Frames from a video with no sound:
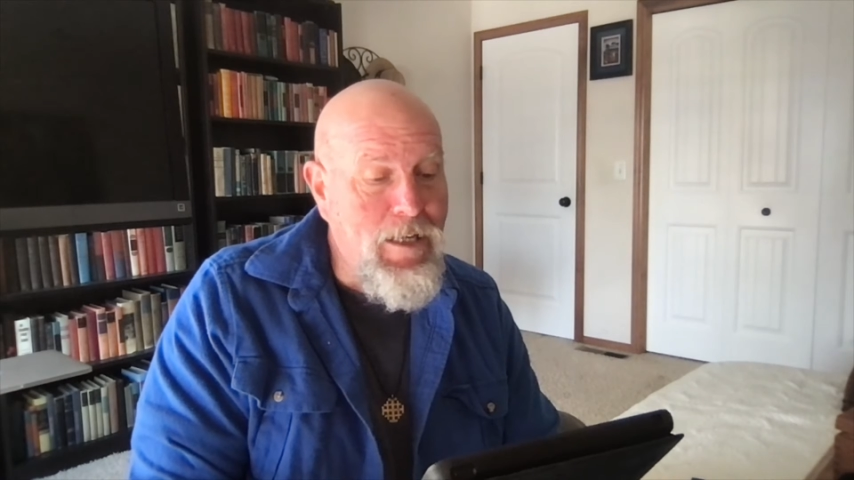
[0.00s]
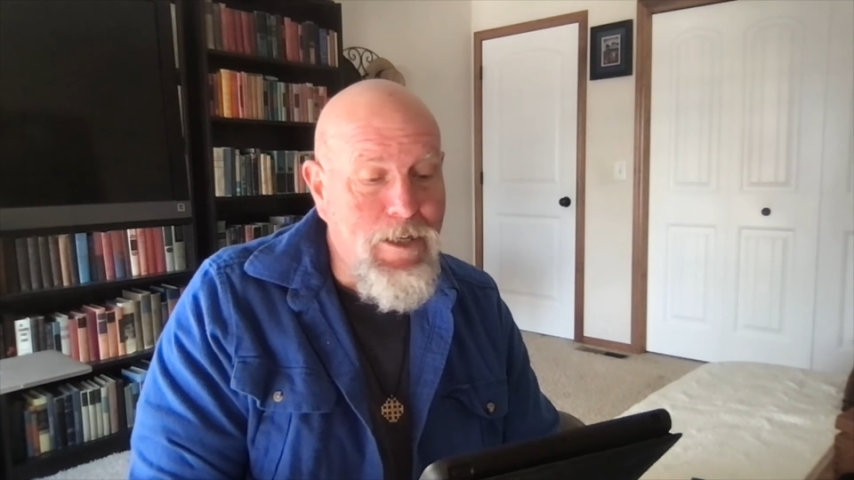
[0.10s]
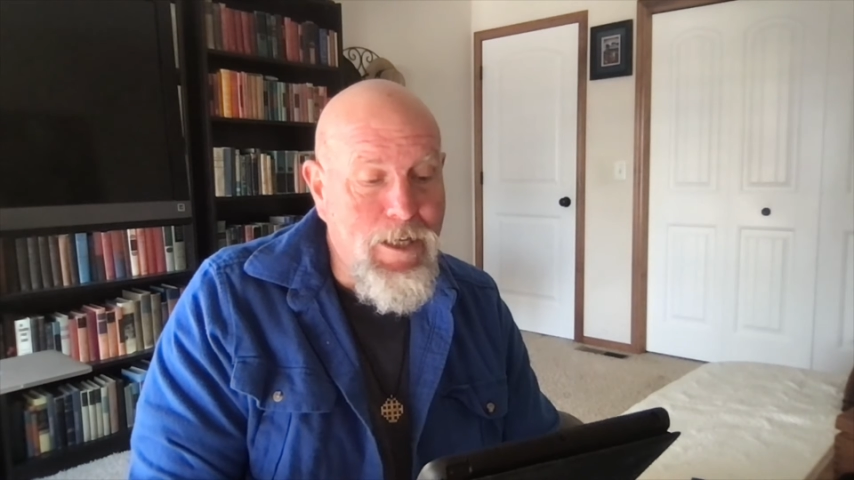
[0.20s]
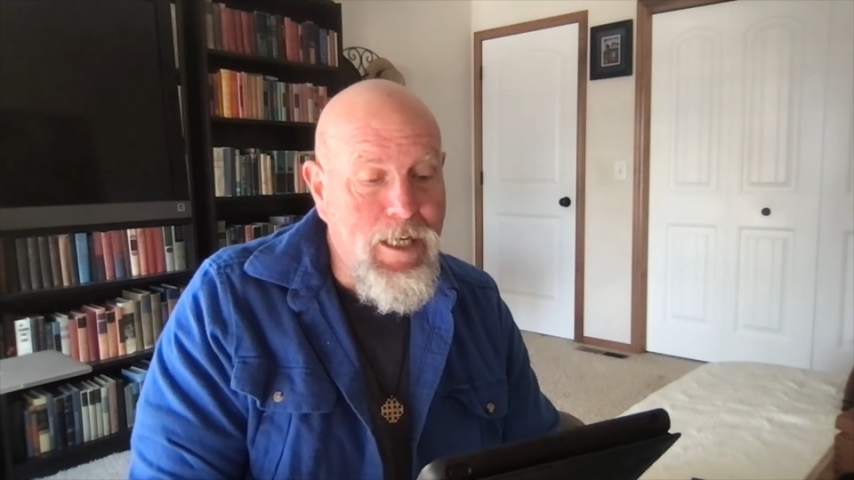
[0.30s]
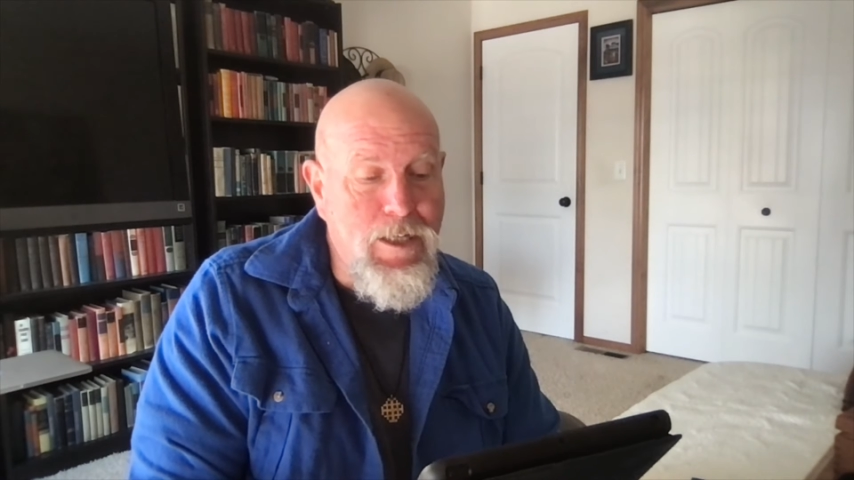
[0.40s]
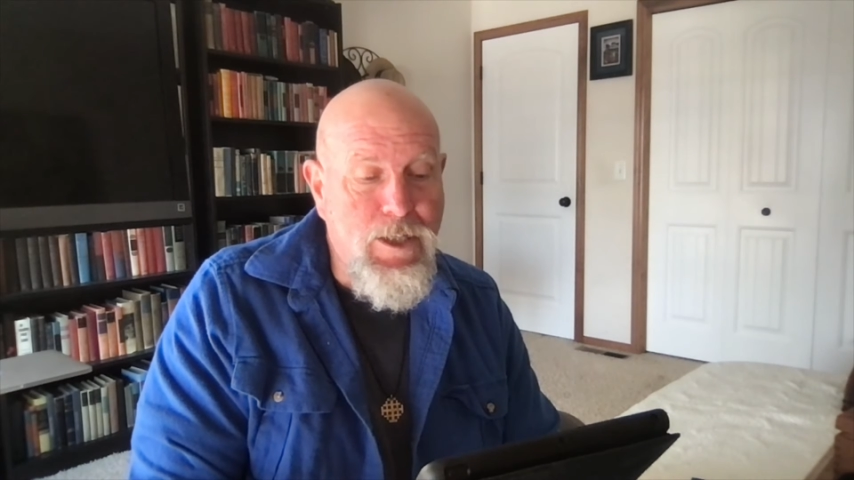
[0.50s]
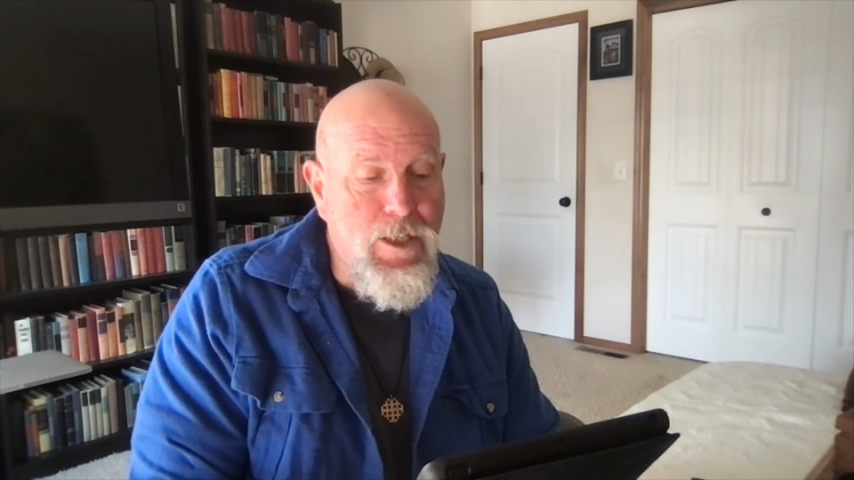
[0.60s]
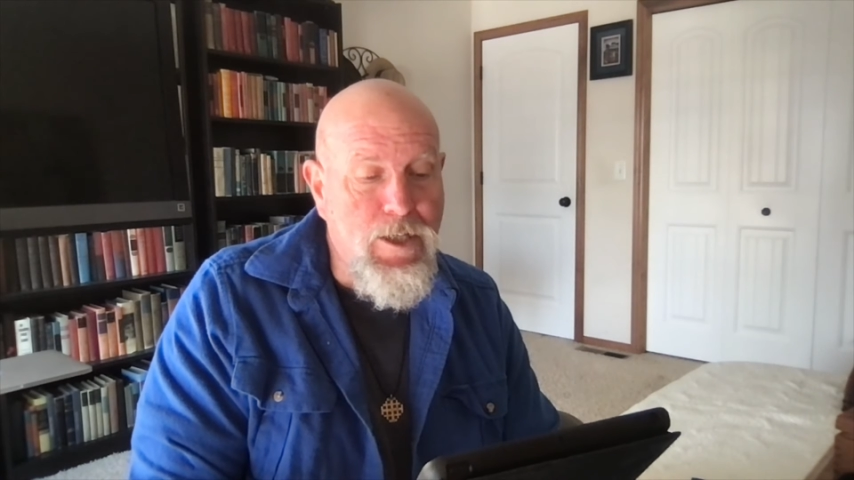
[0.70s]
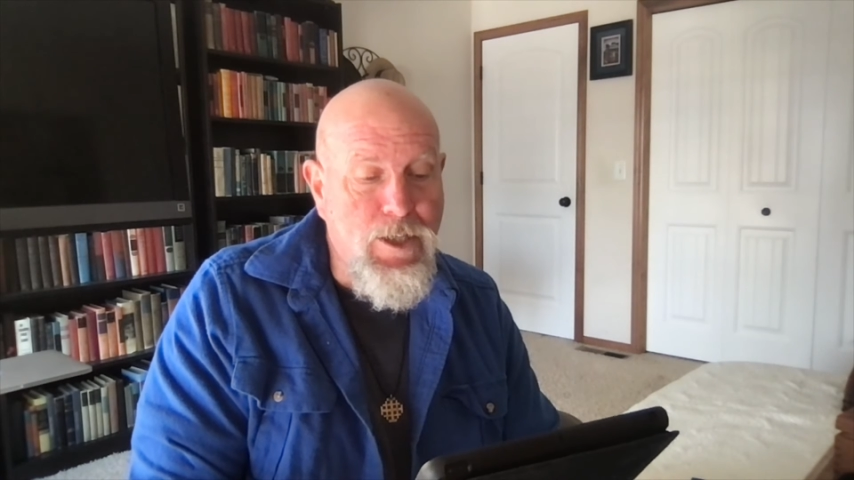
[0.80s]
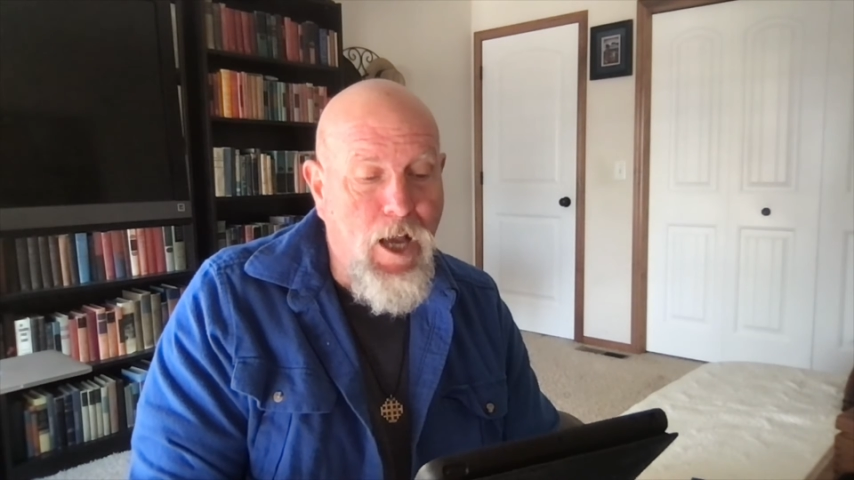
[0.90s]
least
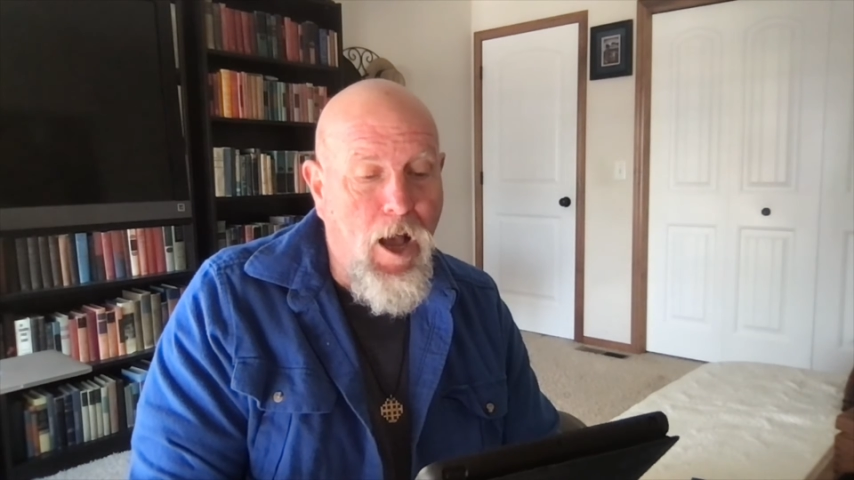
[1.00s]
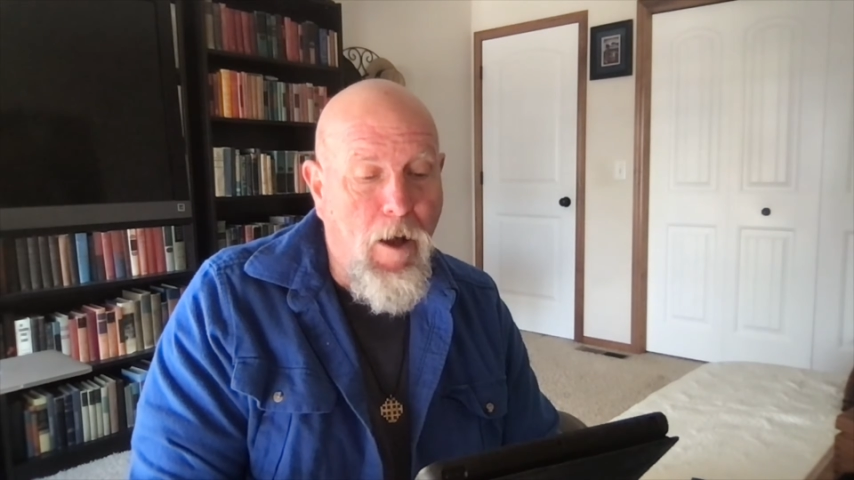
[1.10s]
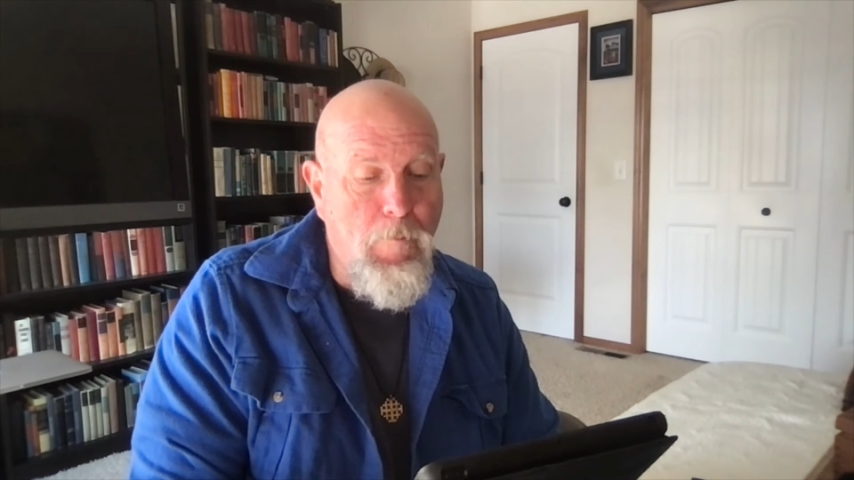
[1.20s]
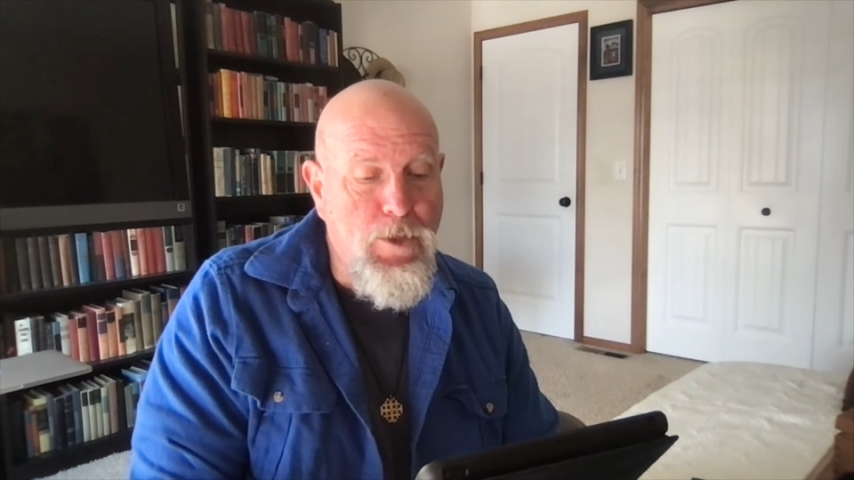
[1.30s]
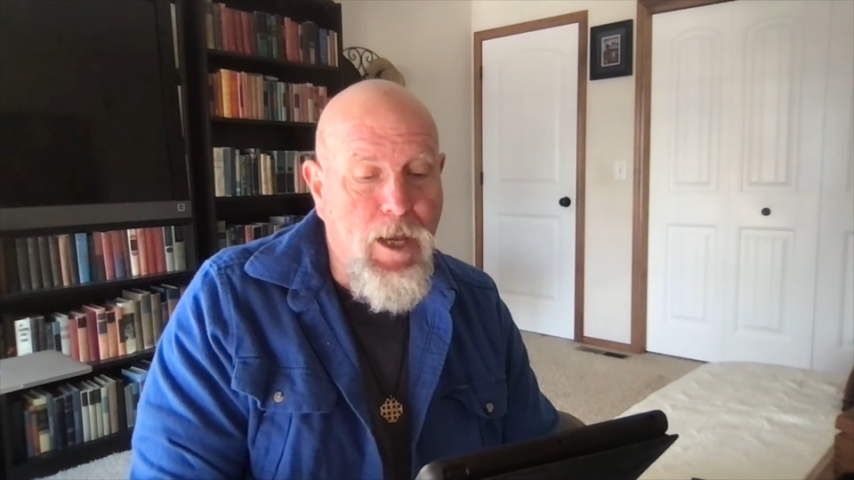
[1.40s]
the Psalms,